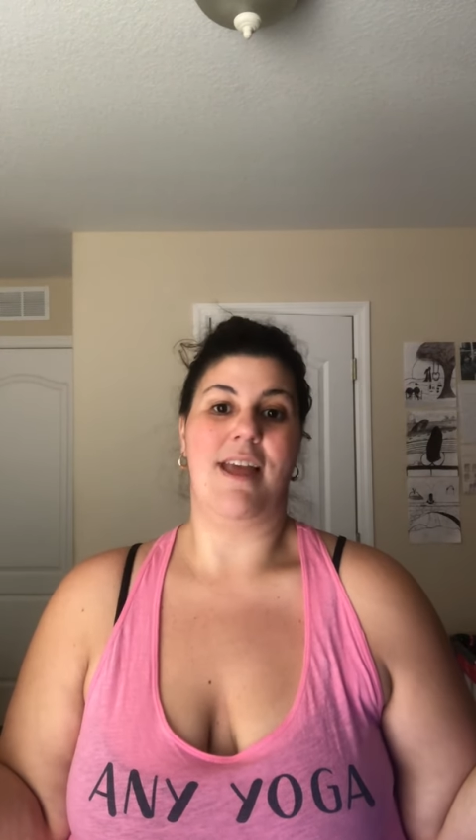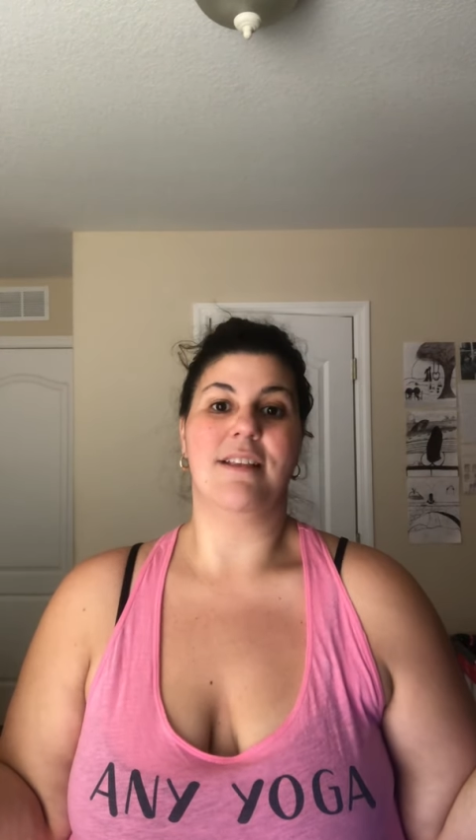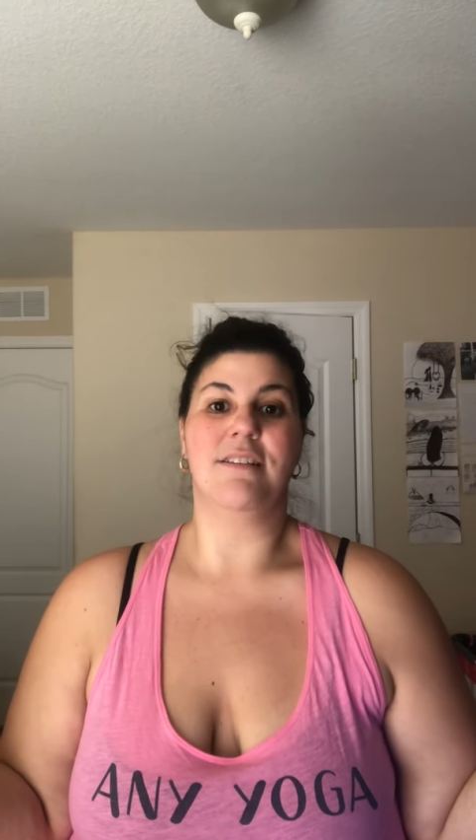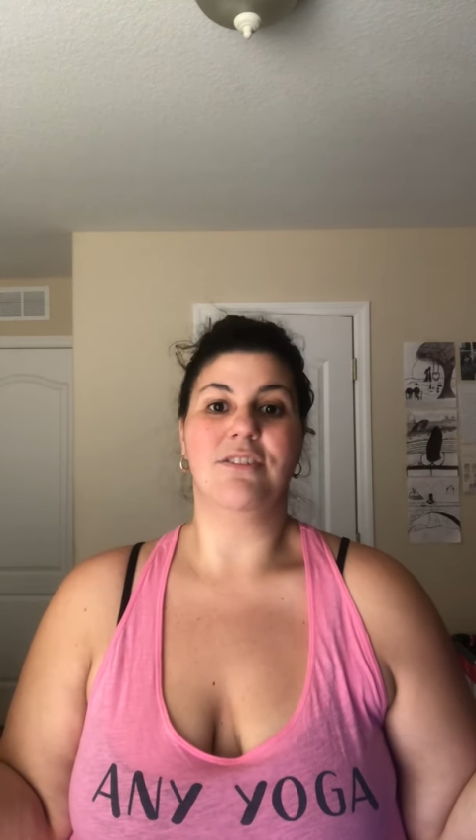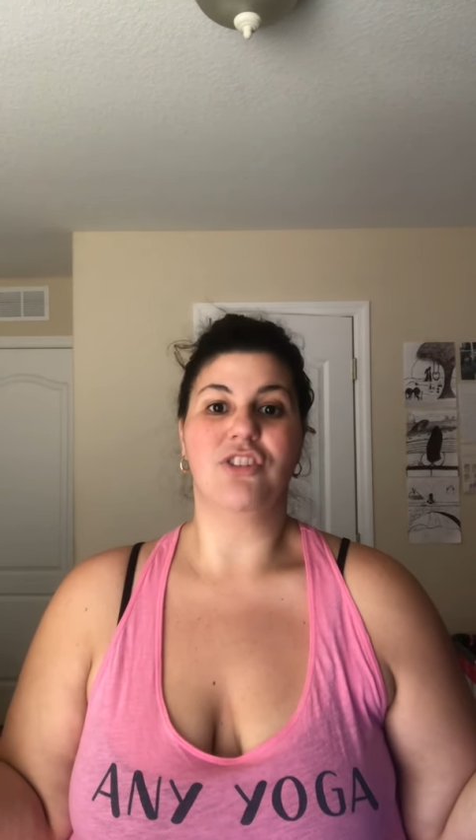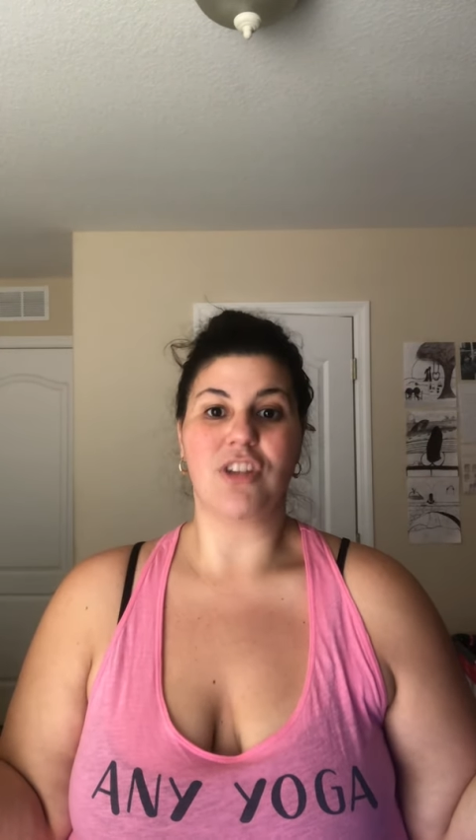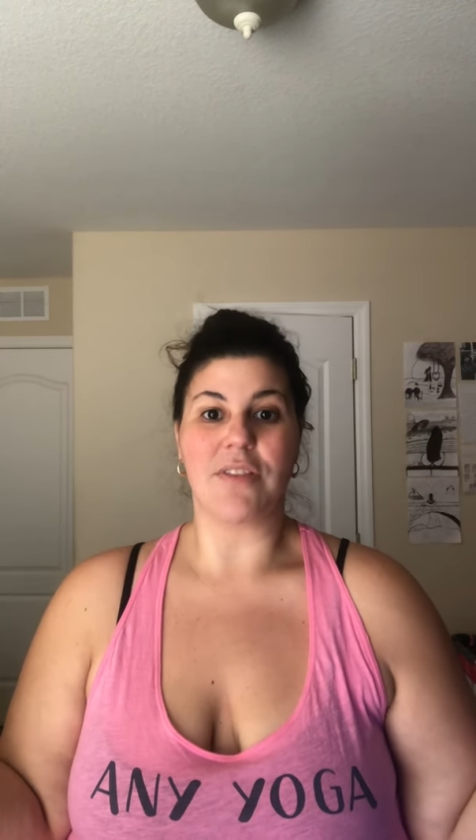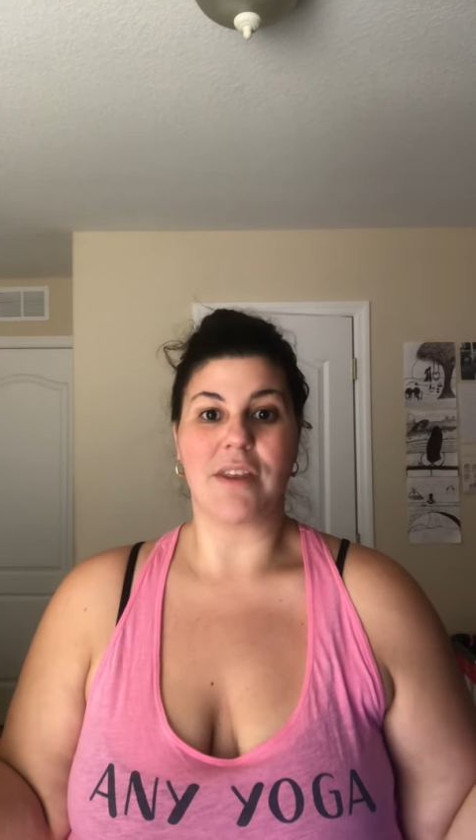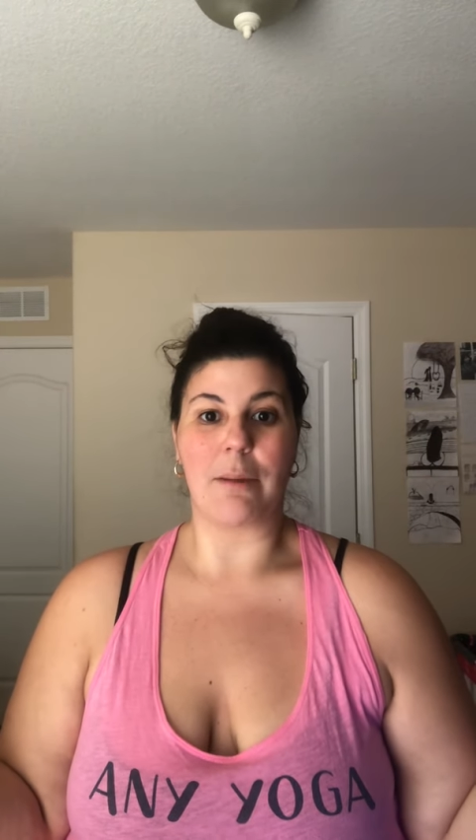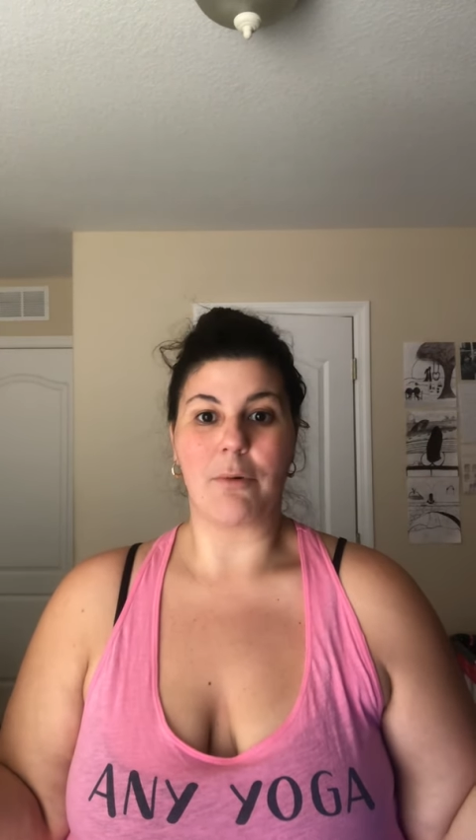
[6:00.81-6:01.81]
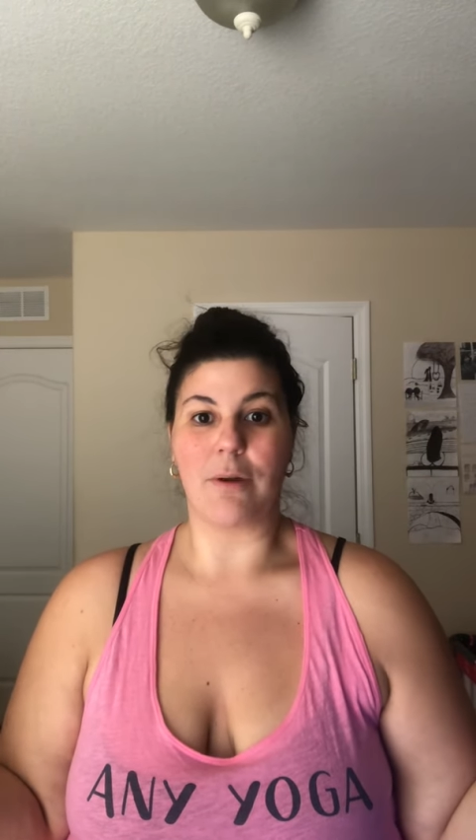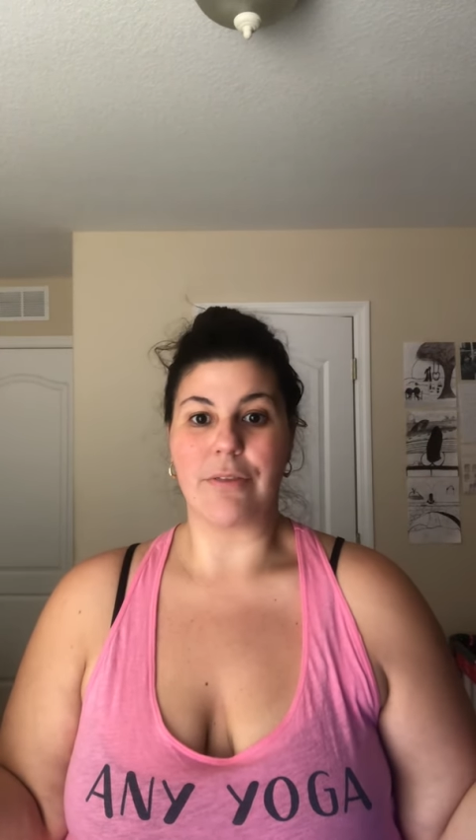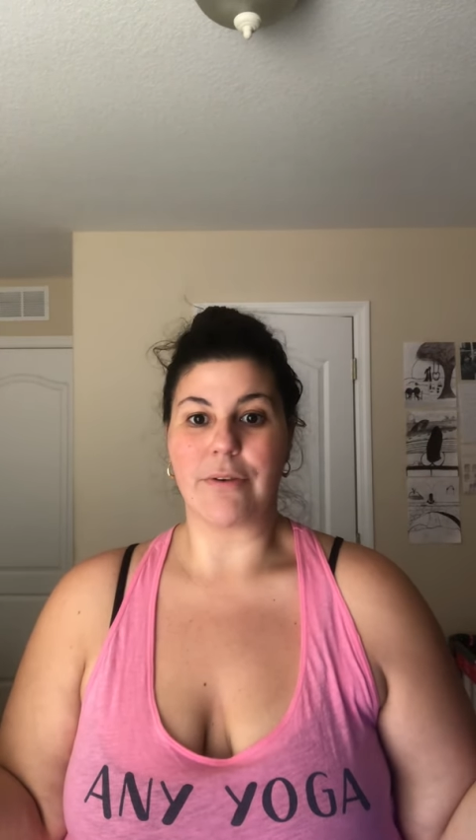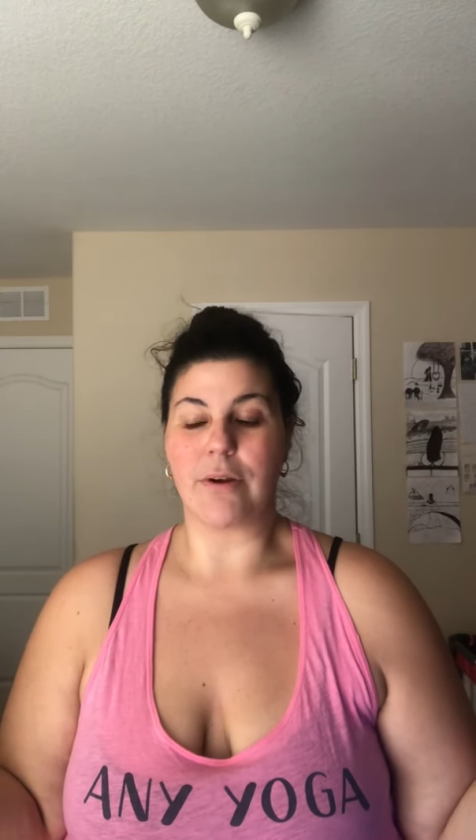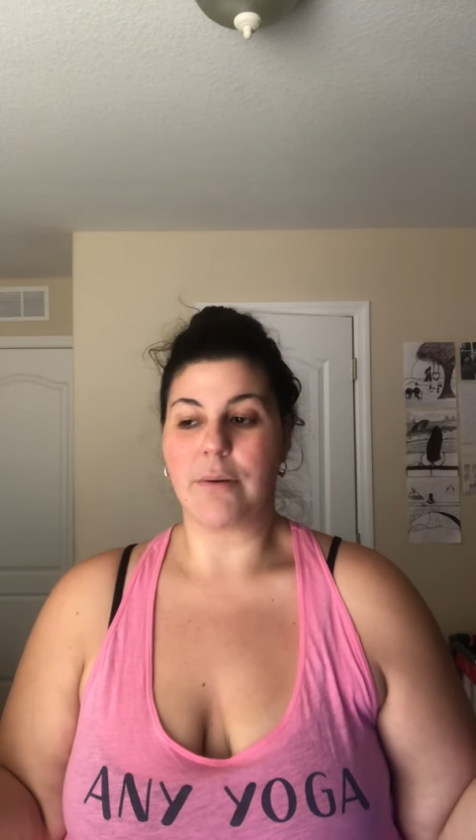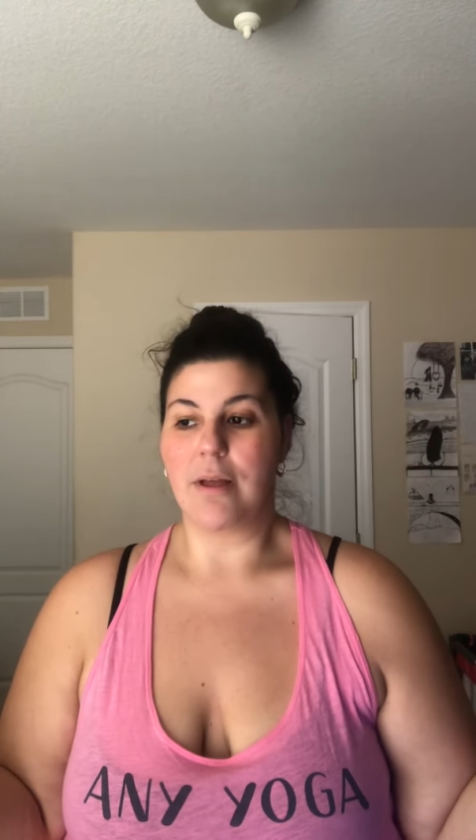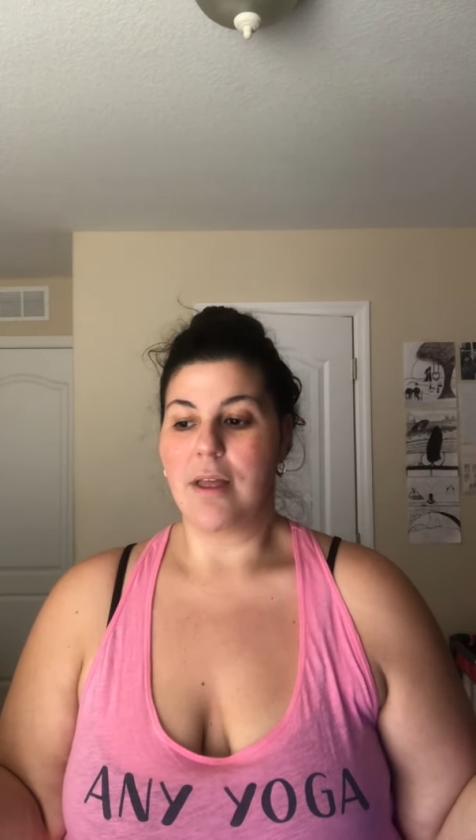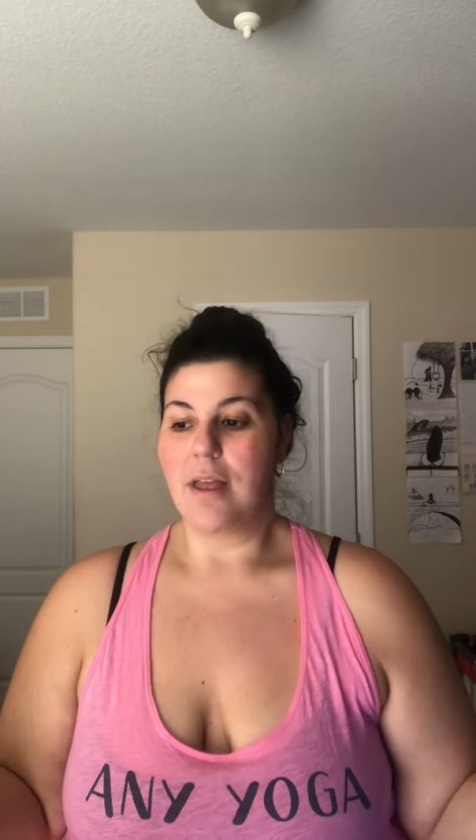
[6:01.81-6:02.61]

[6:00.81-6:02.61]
and shit that I'm going through?